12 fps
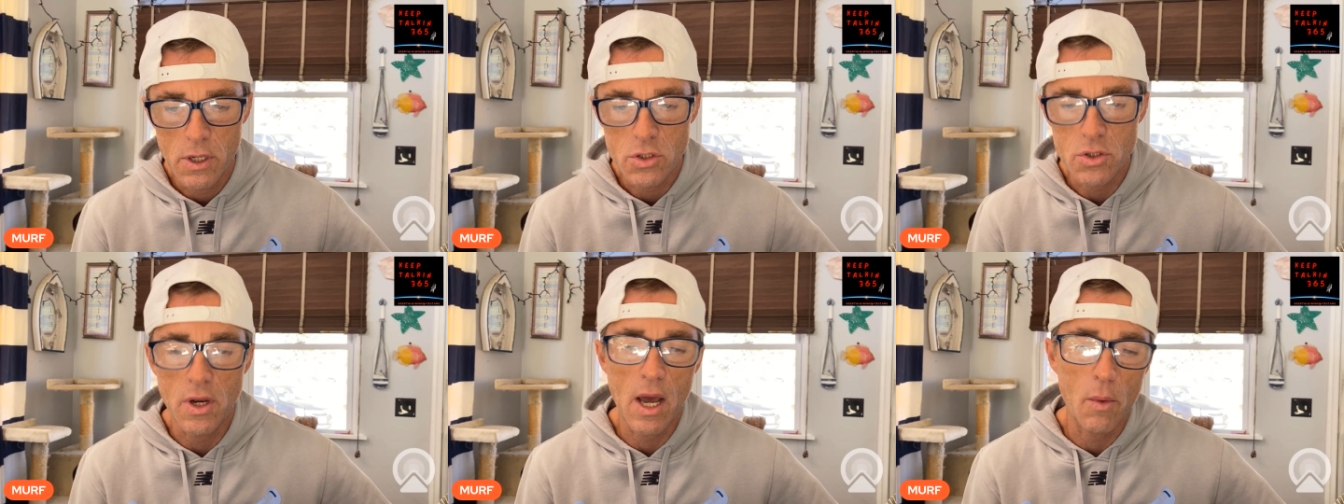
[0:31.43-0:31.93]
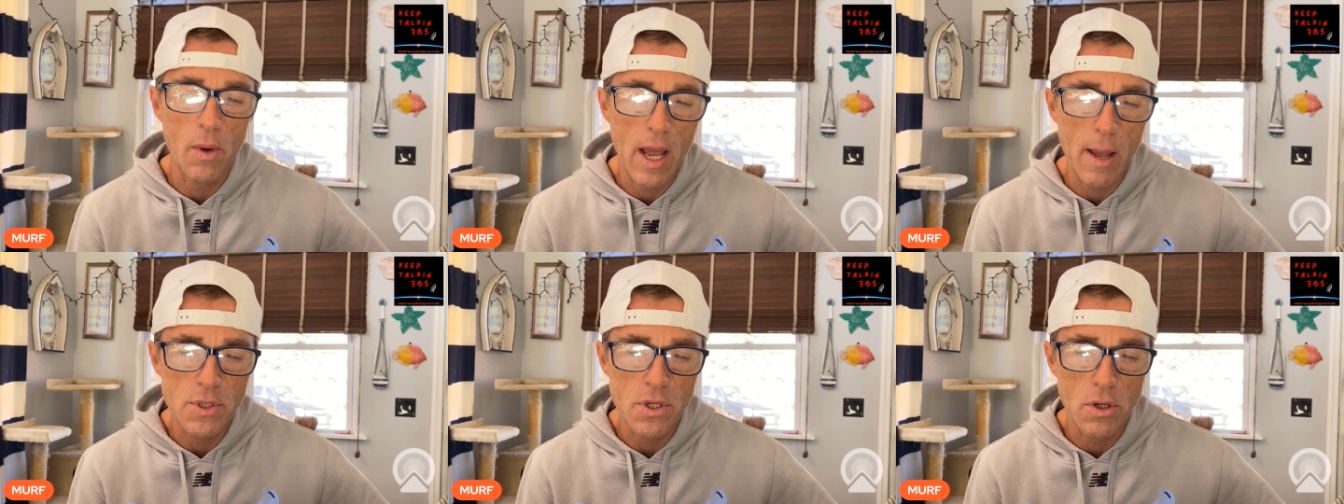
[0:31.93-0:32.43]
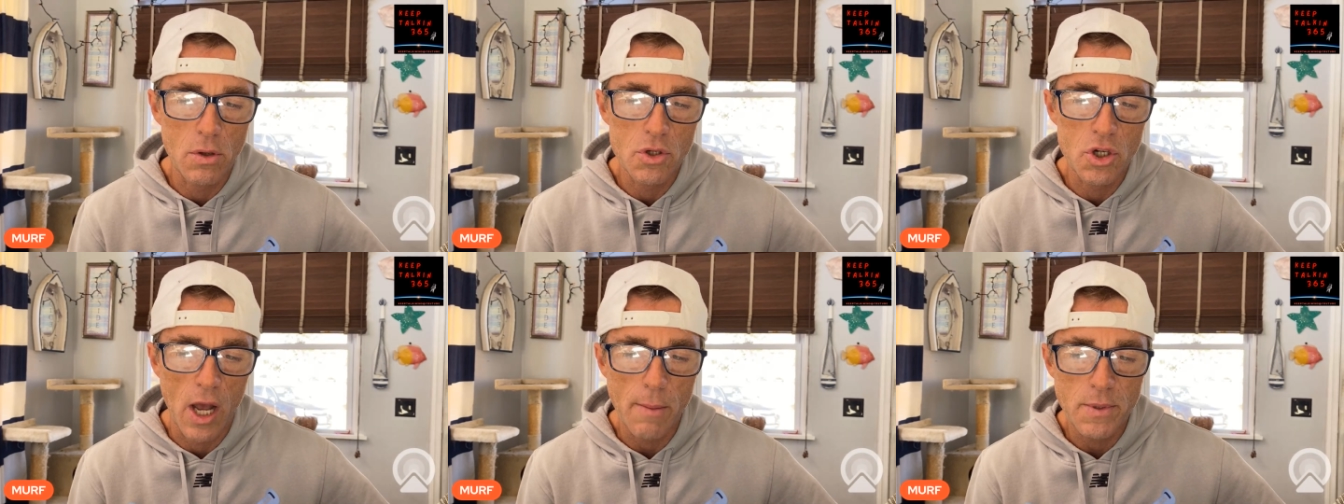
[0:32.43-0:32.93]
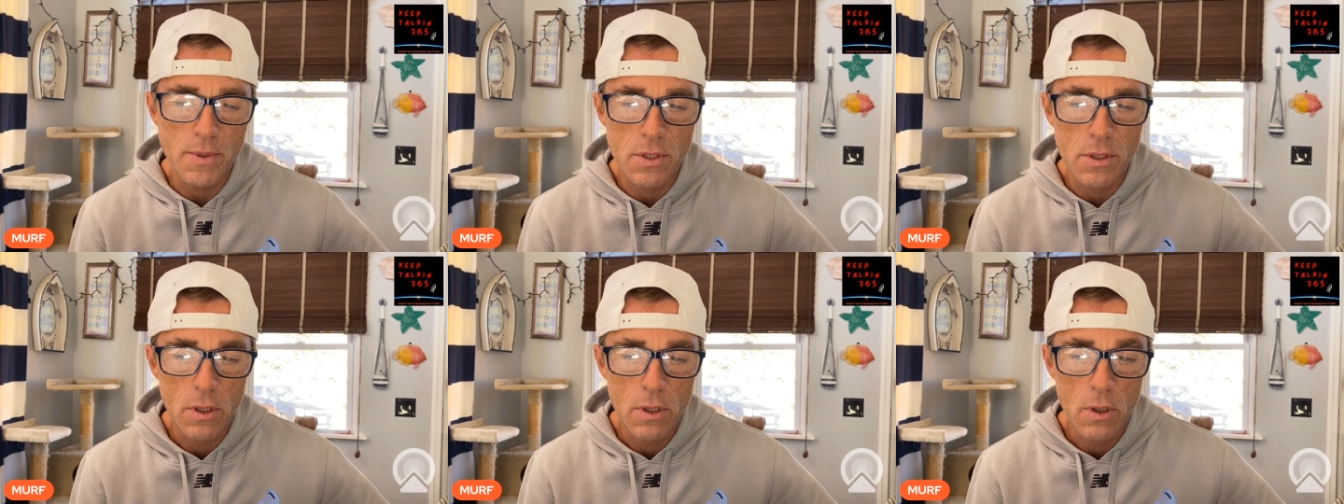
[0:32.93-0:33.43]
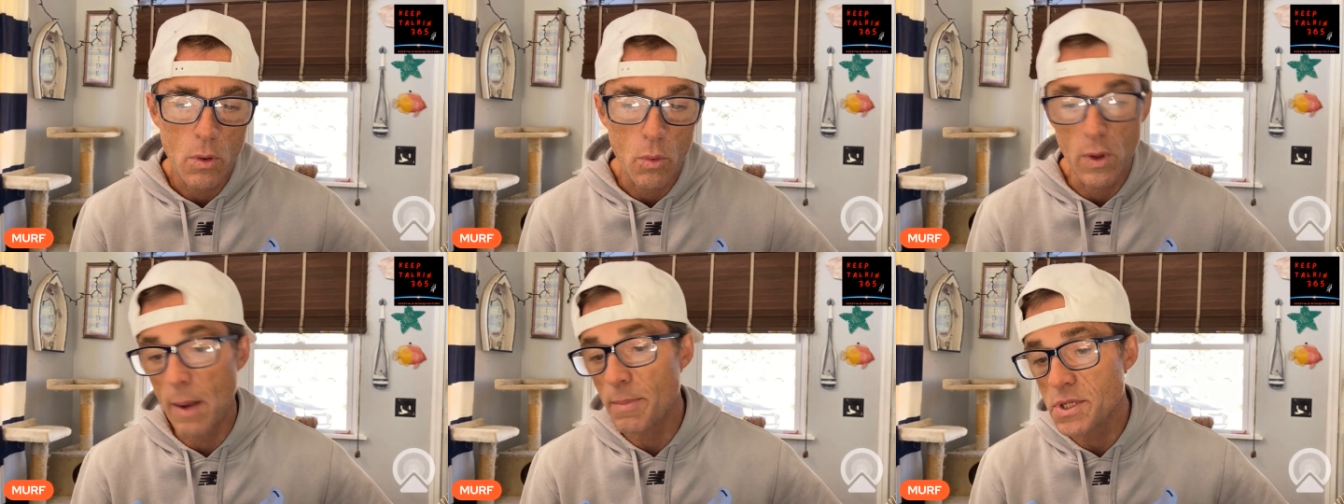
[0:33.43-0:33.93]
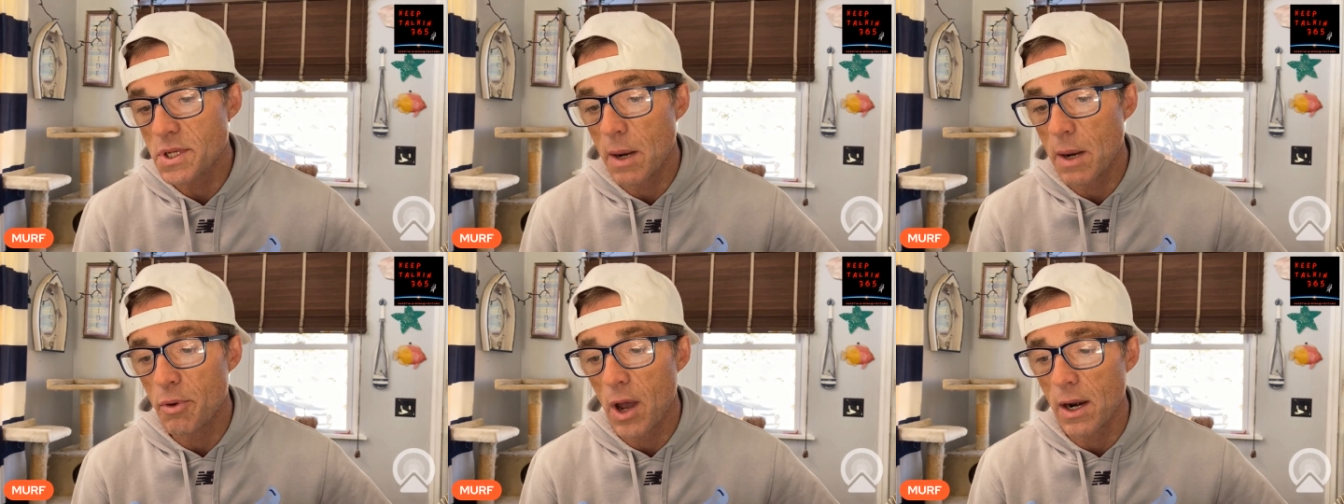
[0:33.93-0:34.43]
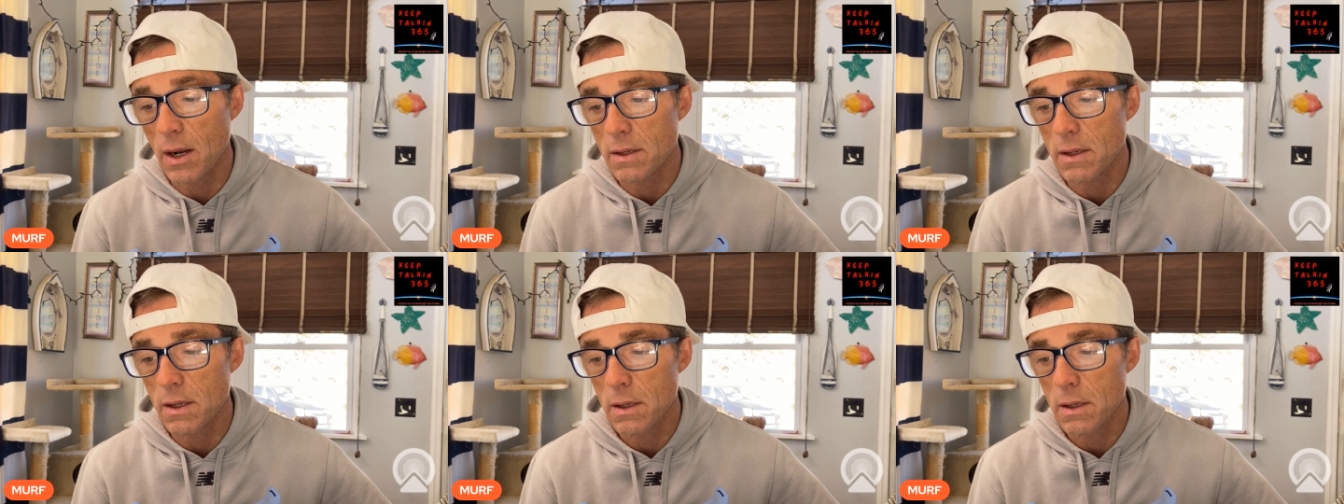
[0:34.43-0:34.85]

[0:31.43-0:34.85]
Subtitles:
So now what happens to those shops? What happens to their product?